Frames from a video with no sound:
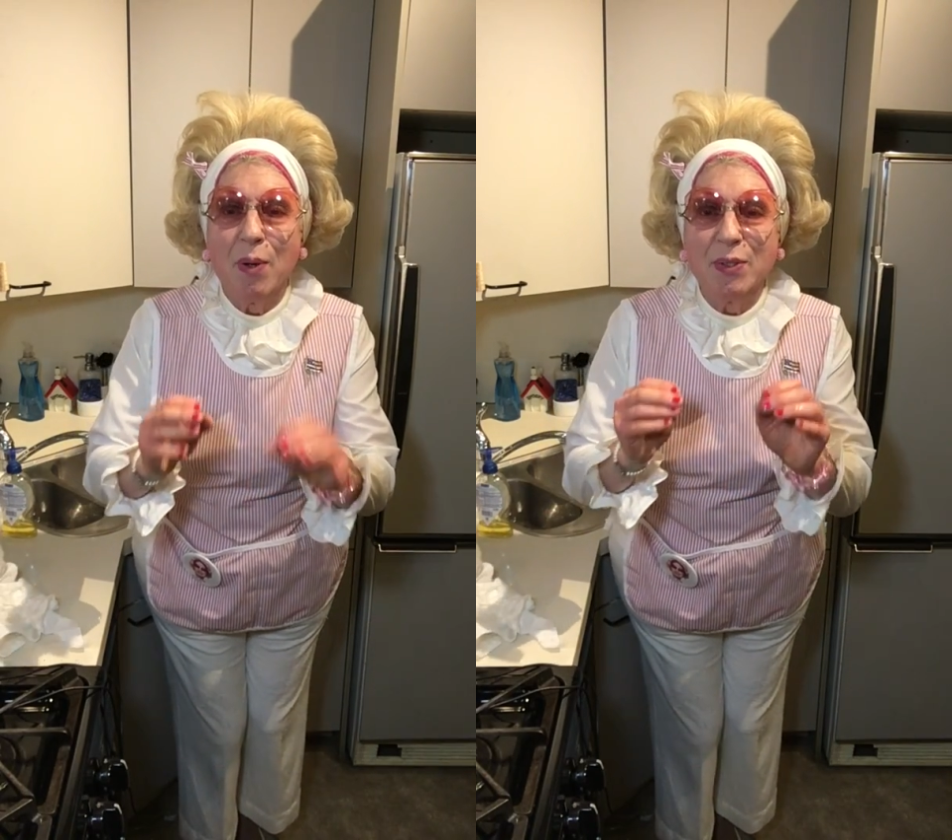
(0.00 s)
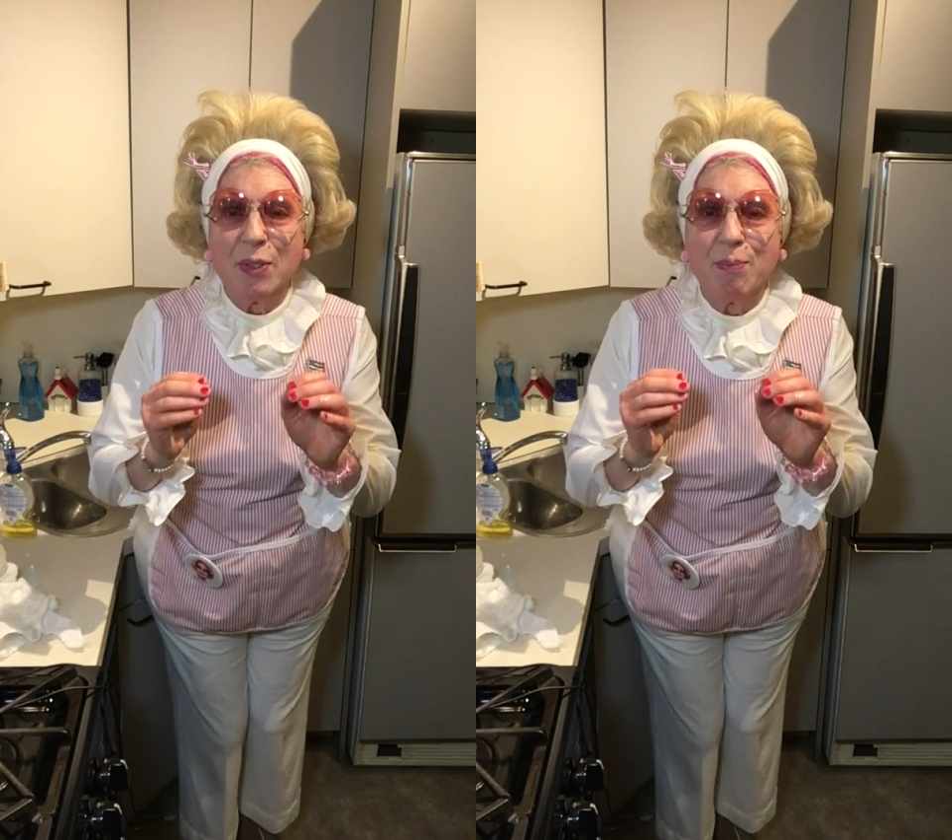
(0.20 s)

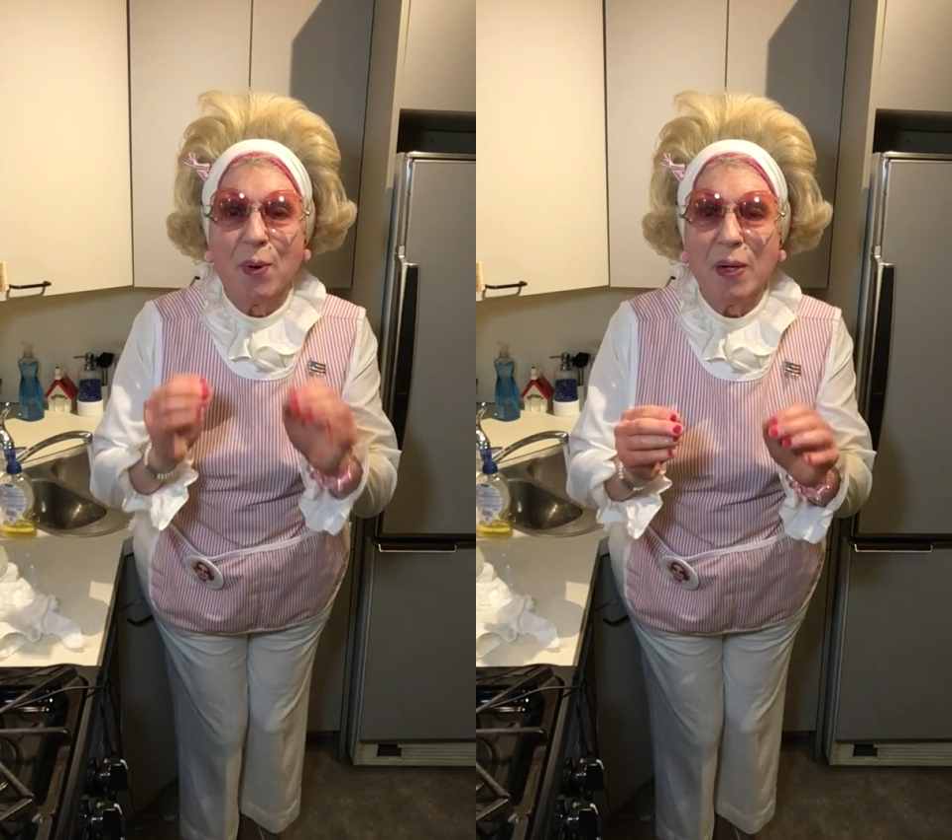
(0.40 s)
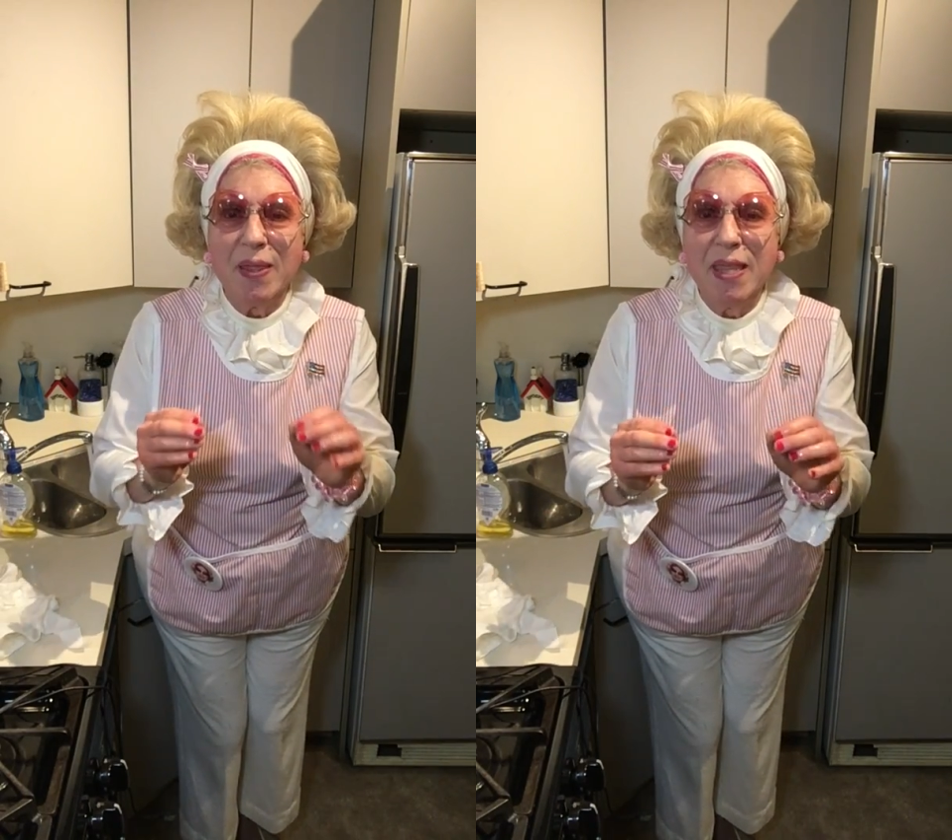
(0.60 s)
most
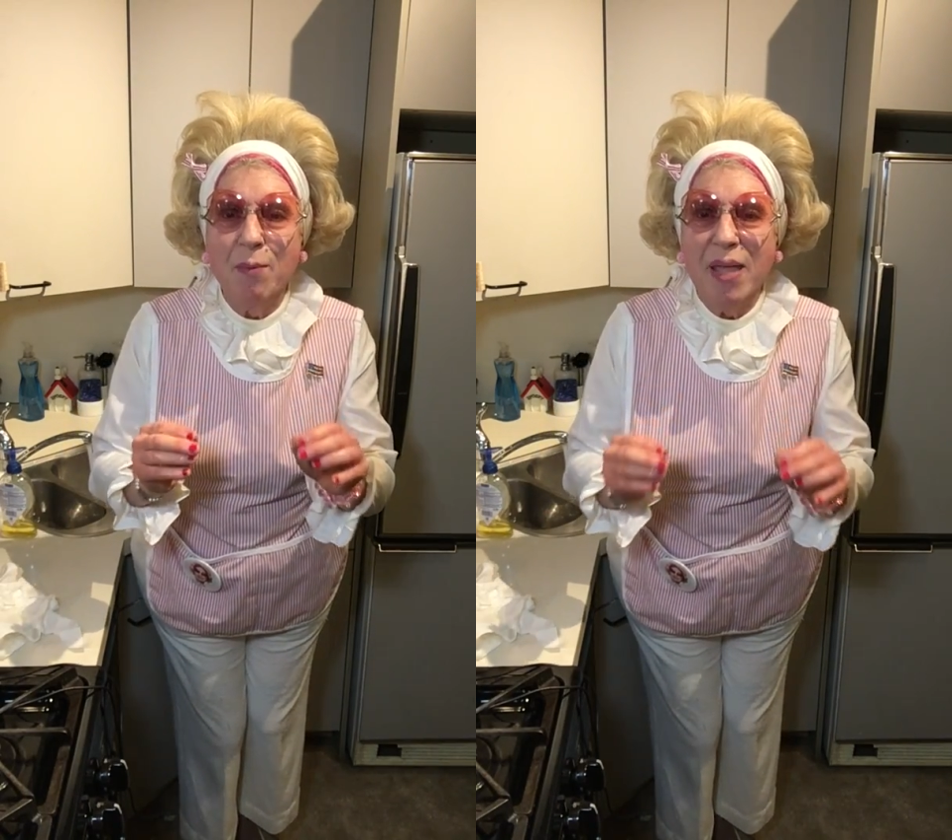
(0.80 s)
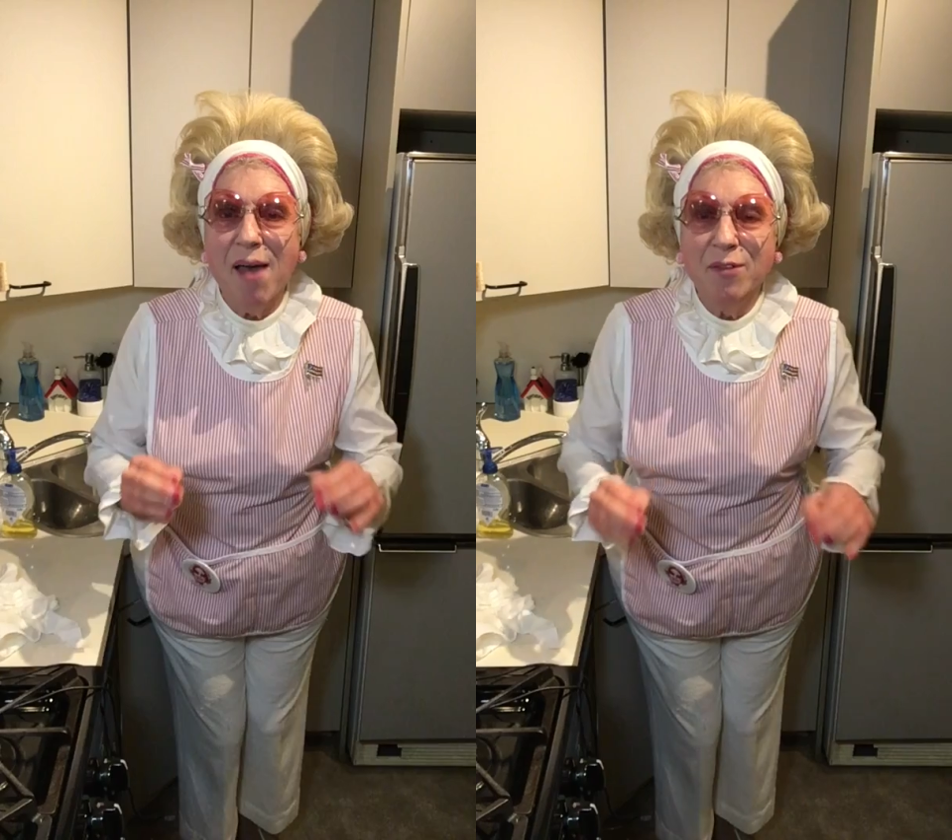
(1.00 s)
important
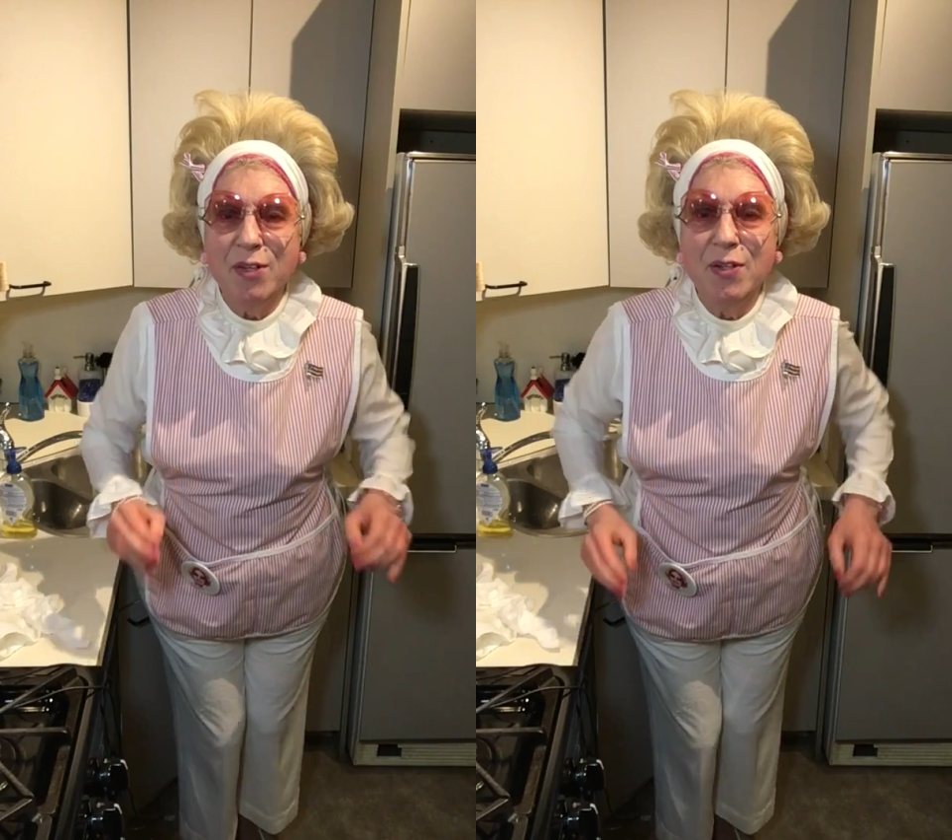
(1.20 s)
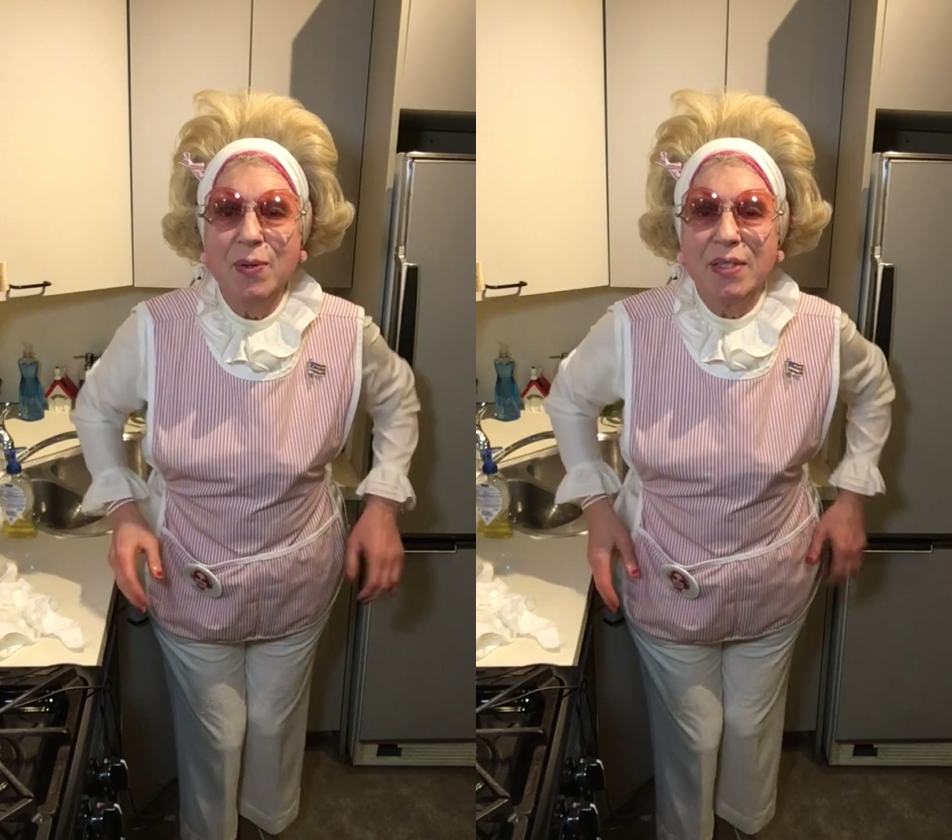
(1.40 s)
thing we have
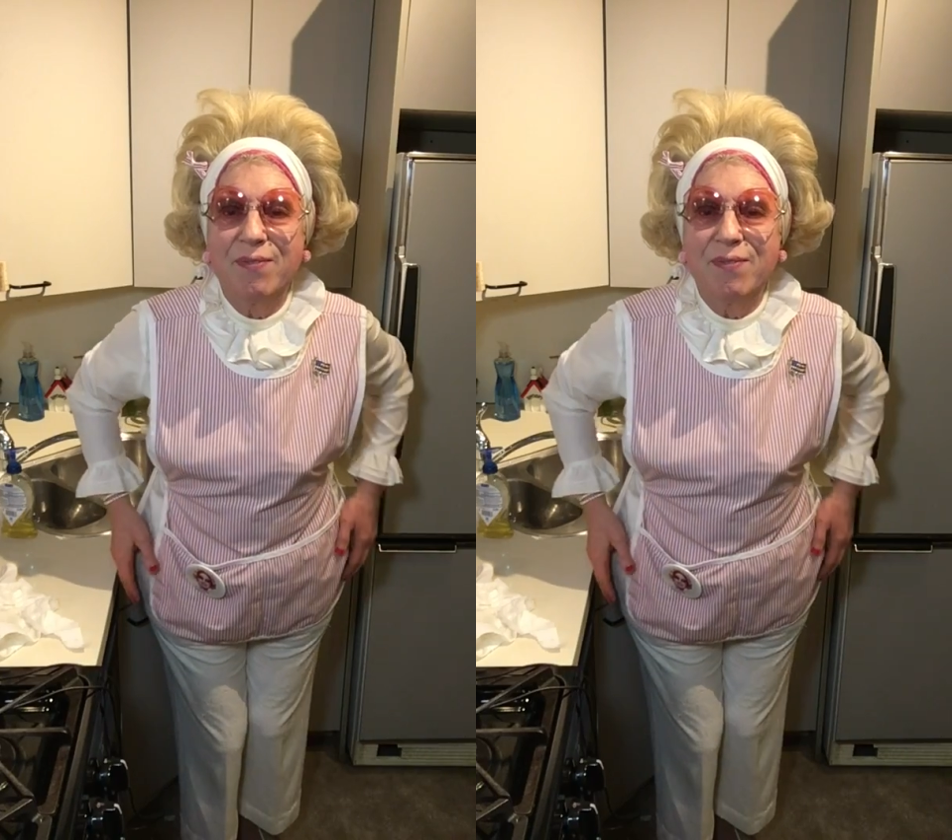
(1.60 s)
to do